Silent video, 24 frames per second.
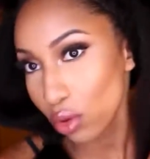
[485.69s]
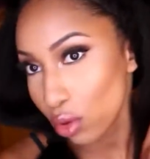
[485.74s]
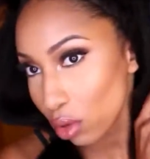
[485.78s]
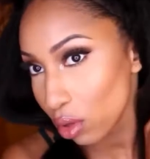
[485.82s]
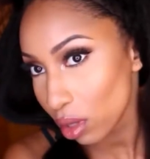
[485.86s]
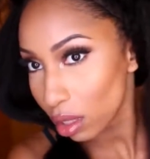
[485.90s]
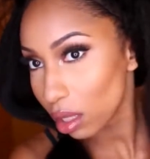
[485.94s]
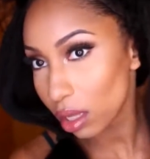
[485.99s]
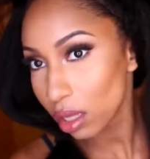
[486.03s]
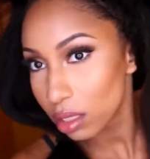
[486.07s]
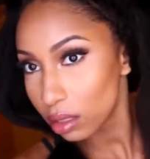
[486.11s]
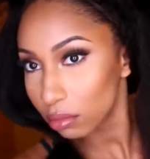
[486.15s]

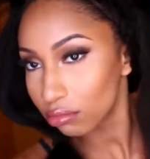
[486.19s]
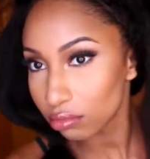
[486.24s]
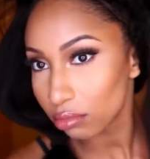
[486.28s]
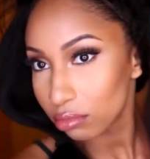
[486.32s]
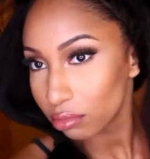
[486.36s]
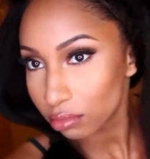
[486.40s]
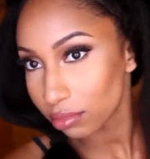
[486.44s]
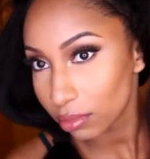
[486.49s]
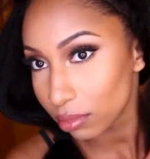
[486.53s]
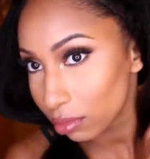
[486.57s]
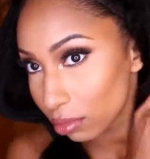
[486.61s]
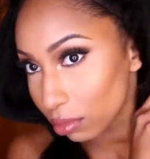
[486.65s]
consuming, by
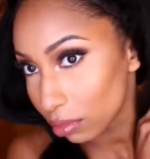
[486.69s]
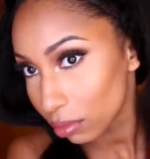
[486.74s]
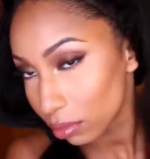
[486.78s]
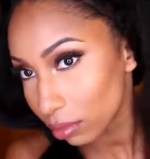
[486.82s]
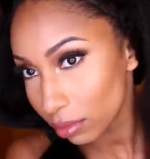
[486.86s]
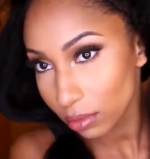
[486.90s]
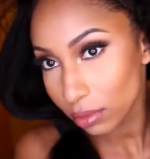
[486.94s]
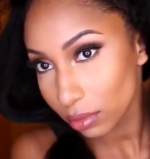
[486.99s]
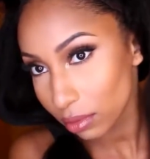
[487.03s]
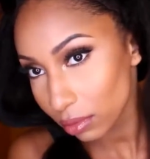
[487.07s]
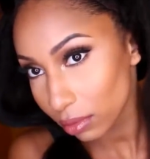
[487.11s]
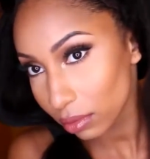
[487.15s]
the way.
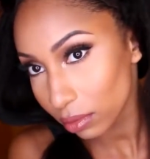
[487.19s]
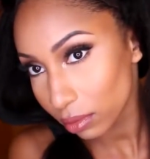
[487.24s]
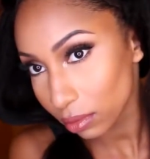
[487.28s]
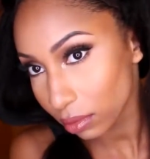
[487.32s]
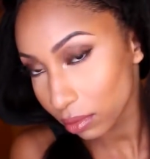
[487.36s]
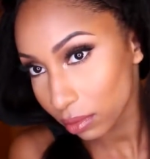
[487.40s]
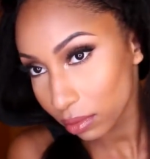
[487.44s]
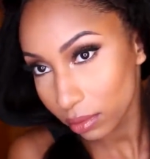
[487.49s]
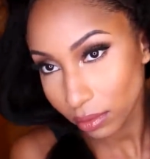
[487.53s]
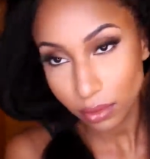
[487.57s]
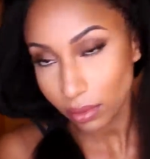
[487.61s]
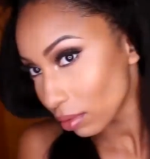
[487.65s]

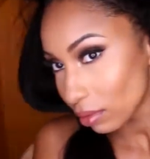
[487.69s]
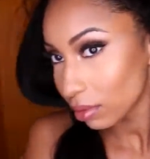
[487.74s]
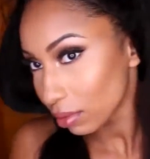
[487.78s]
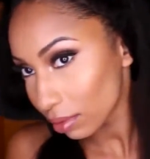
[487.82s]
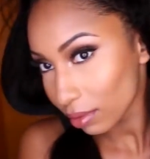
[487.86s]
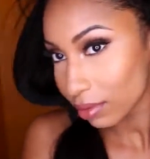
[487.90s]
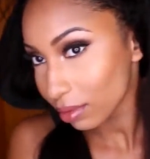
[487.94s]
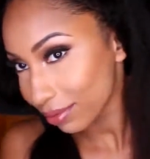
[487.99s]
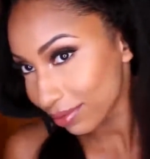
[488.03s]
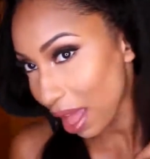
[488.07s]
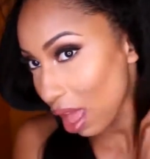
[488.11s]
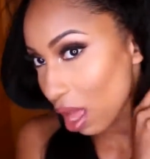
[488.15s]

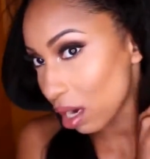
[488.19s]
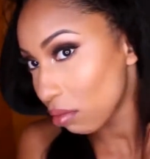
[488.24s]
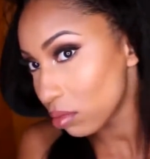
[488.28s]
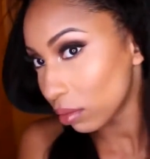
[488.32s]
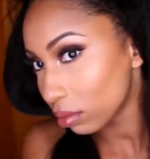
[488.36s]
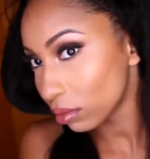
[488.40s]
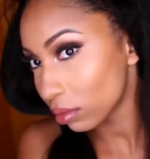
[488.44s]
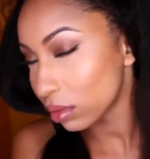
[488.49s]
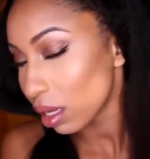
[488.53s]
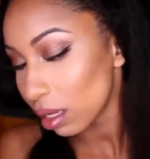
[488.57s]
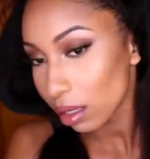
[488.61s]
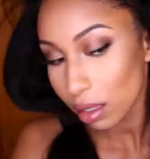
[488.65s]
Hence why I'm
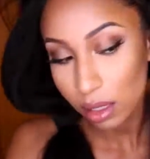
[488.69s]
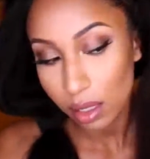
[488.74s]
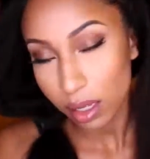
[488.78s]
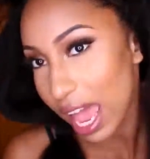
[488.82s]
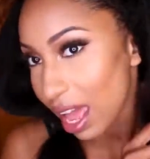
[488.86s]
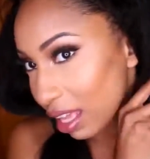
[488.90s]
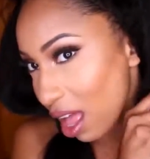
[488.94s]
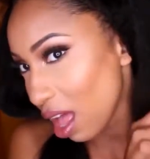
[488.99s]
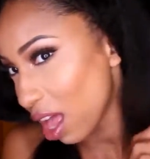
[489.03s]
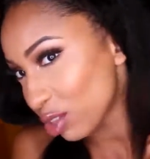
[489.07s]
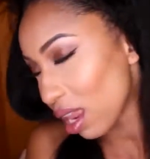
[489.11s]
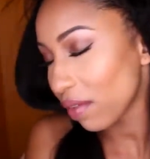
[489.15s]
speeding it
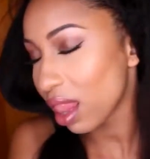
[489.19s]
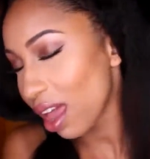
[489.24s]
up.